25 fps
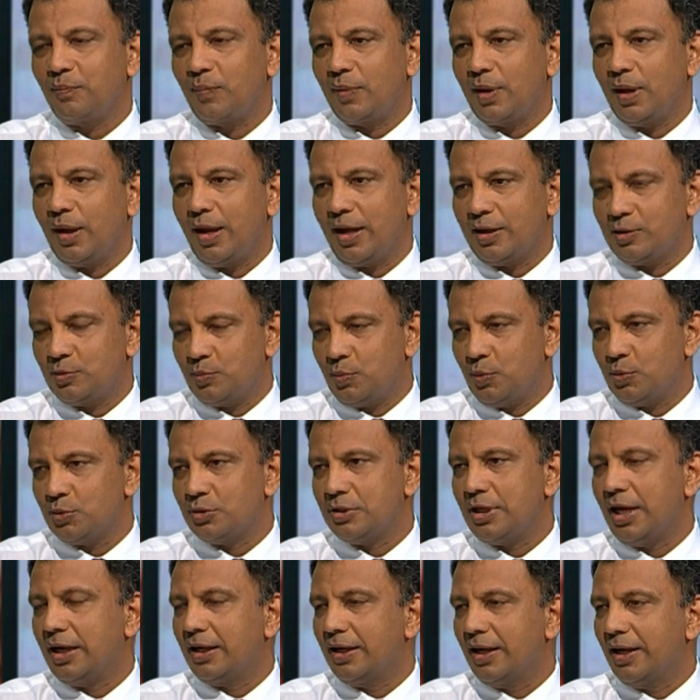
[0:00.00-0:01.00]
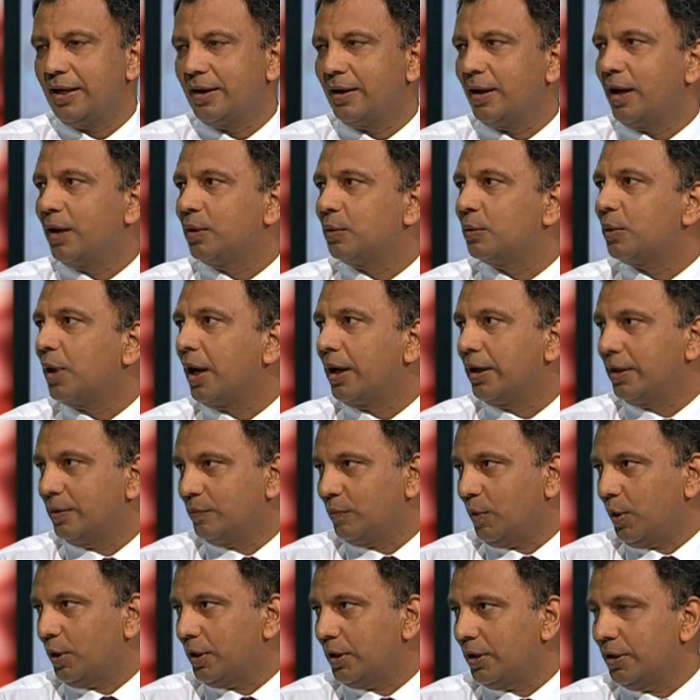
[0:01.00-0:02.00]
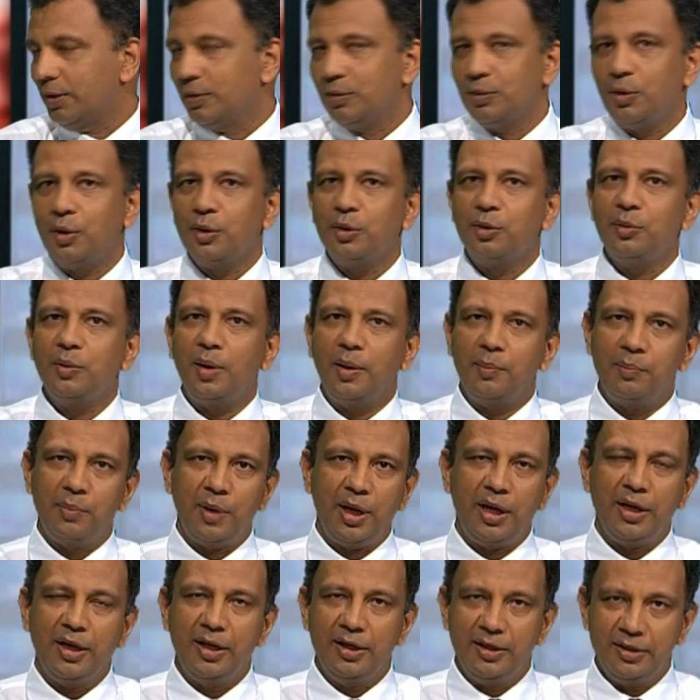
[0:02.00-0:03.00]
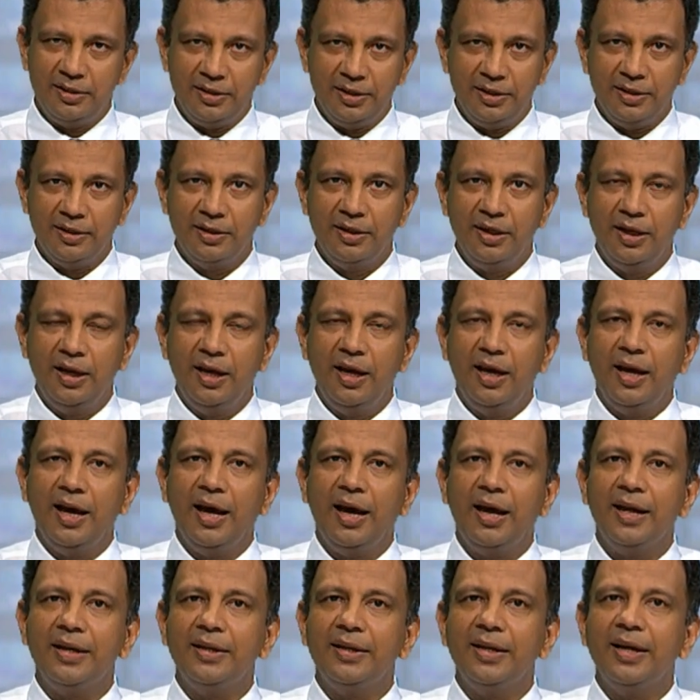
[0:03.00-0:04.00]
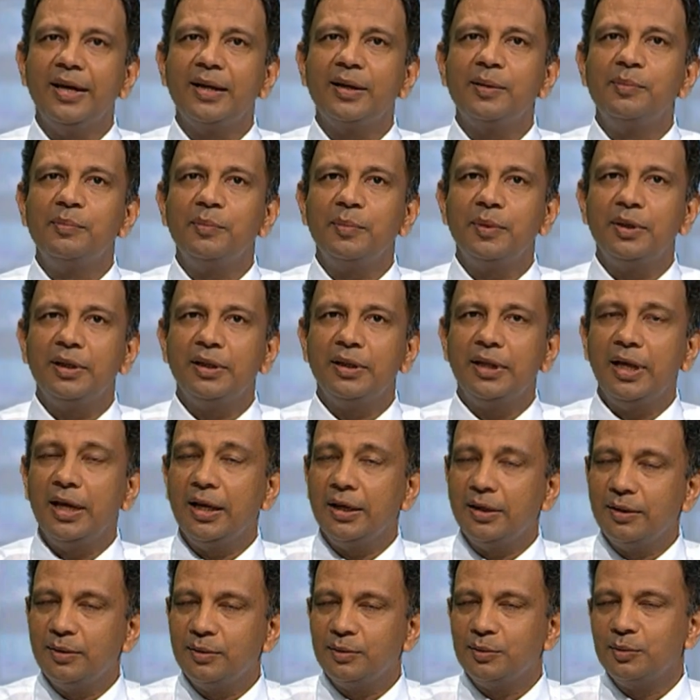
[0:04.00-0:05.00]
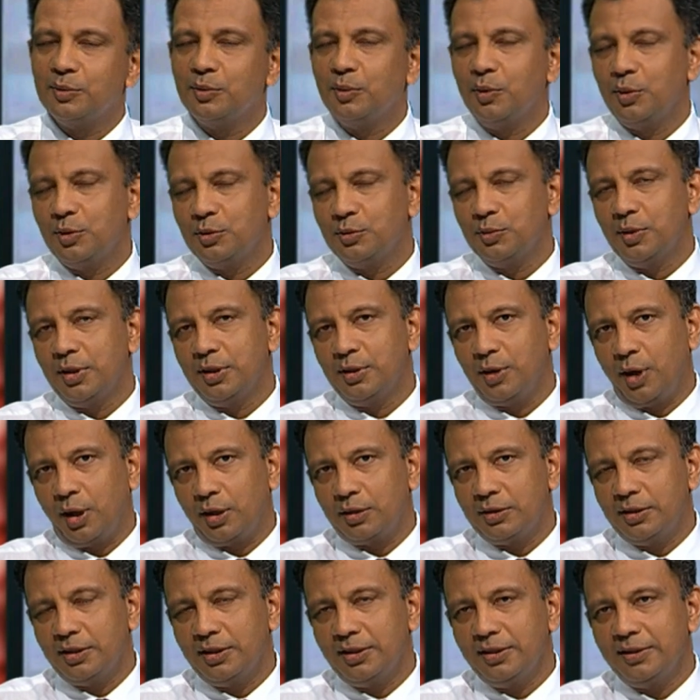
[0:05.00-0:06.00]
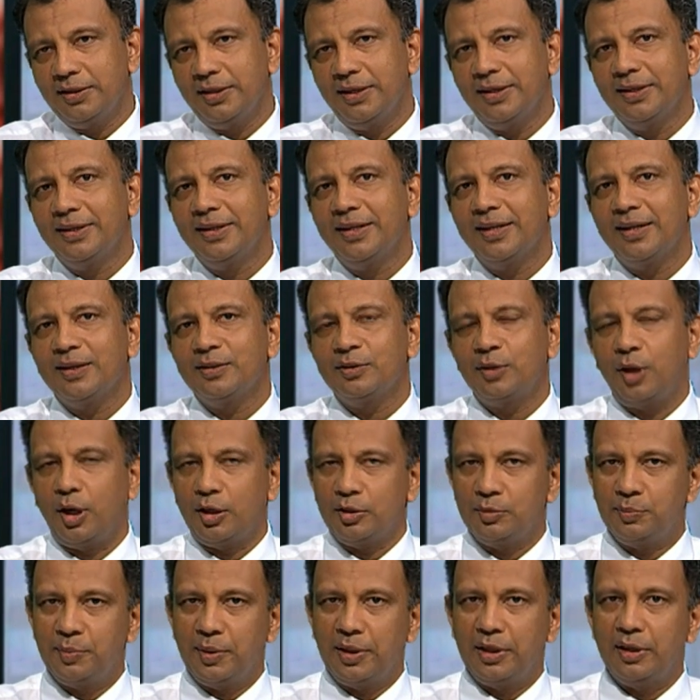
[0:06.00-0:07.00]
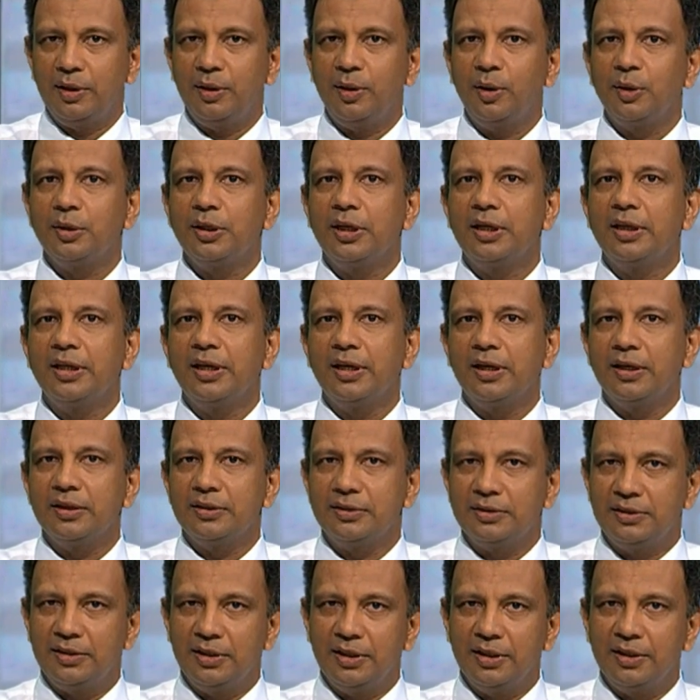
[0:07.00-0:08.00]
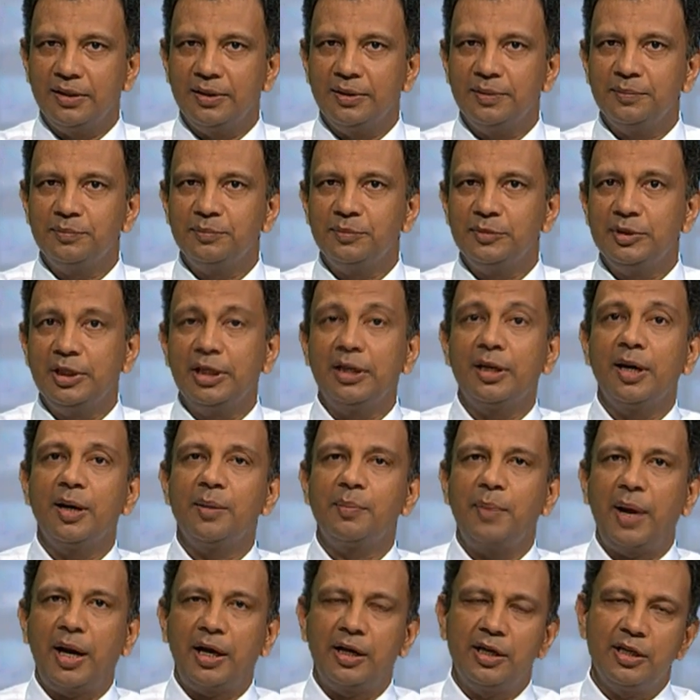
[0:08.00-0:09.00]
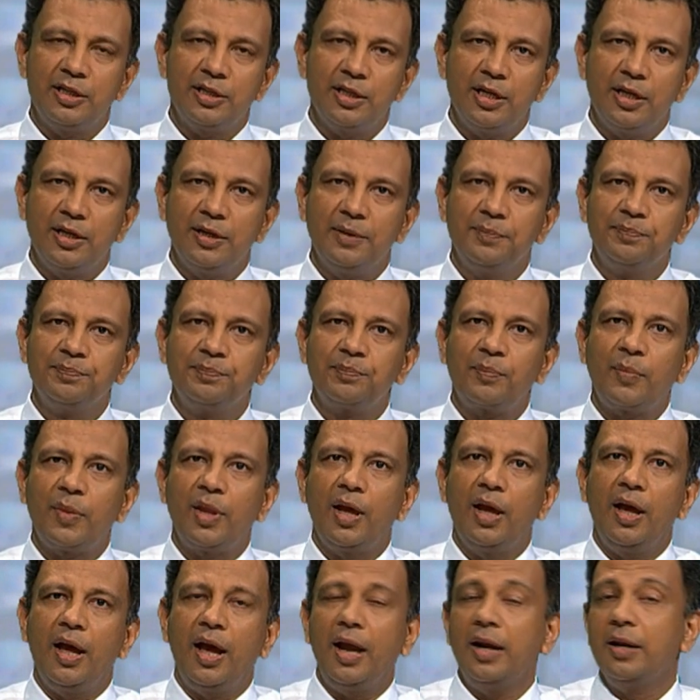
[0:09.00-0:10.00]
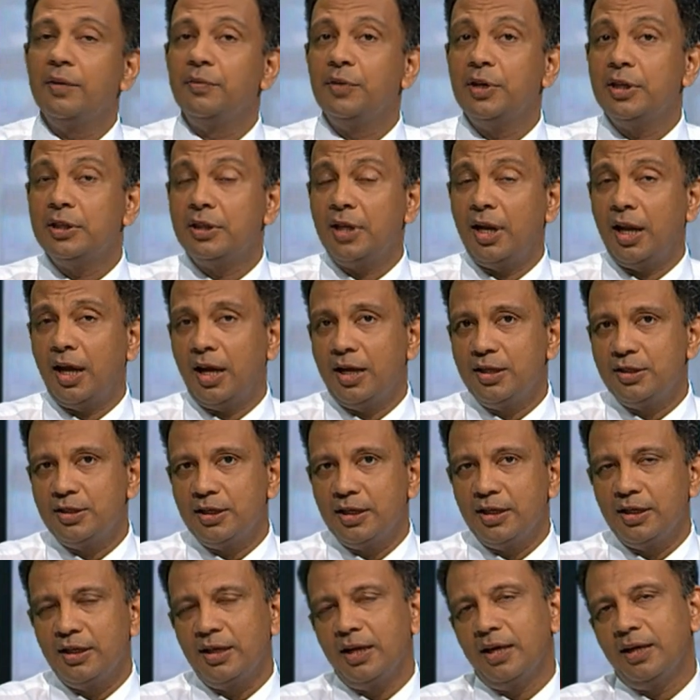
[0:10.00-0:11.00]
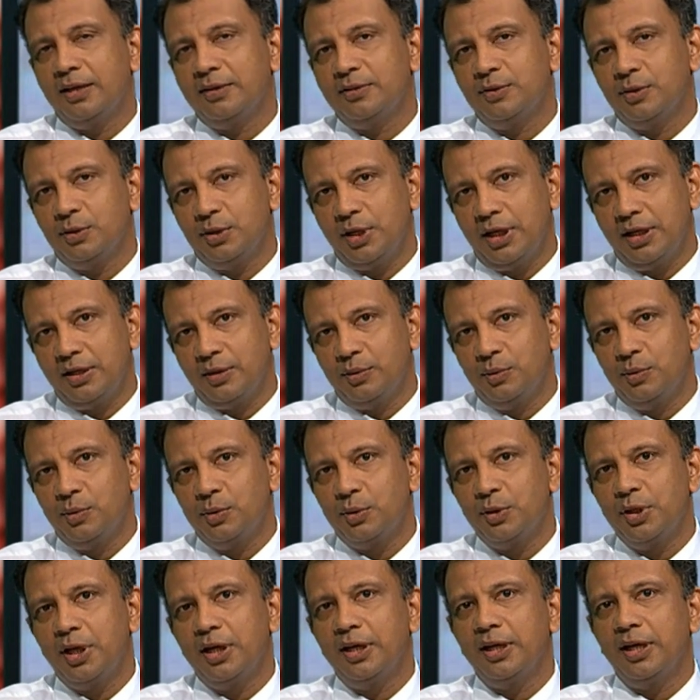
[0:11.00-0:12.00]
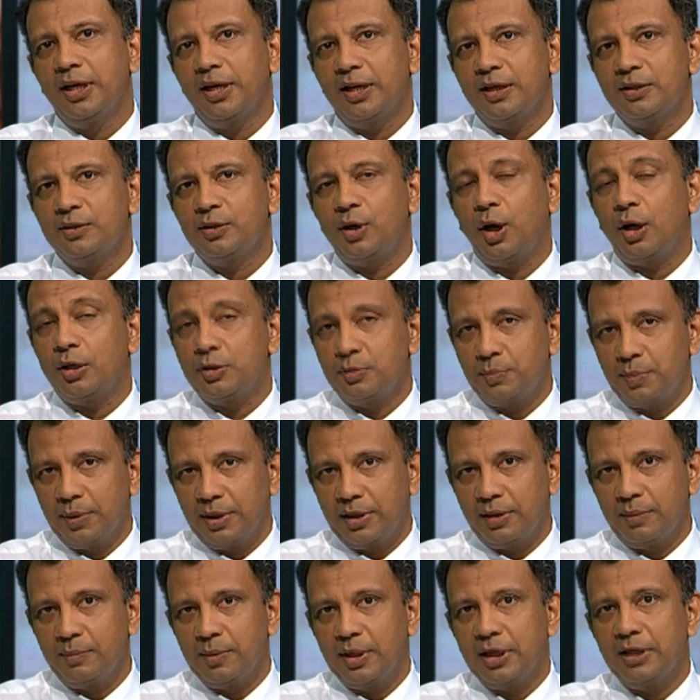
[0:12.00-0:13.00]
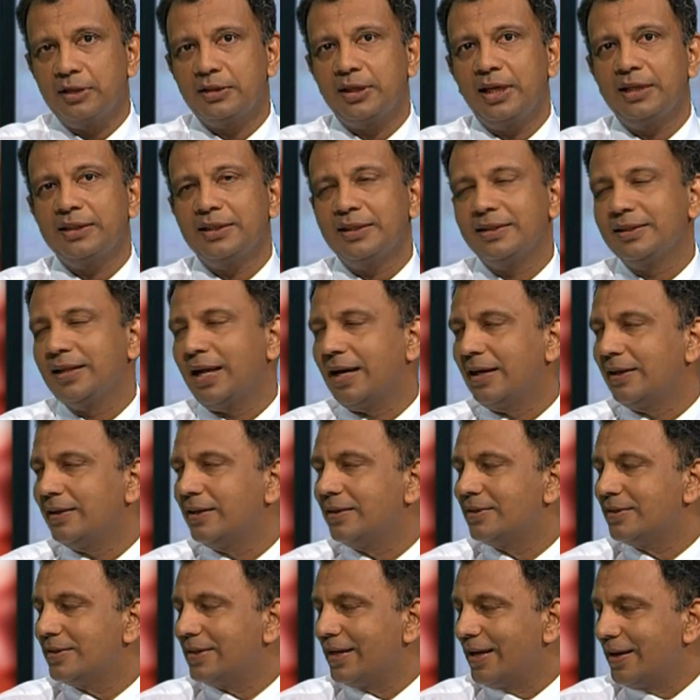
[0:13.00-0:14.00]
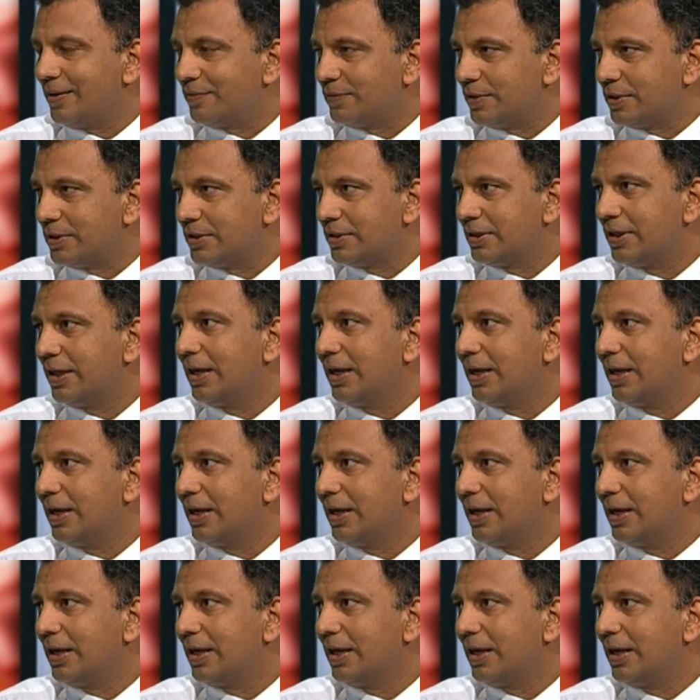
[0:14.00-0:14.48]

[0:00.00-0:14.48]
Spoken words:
expose that area to running water, not to apply anything, and they then go to a doctor, the nearest hospital or the nearest general practitioner, and if it is a large area, so then go to the nearest hospital, because I think that is the safest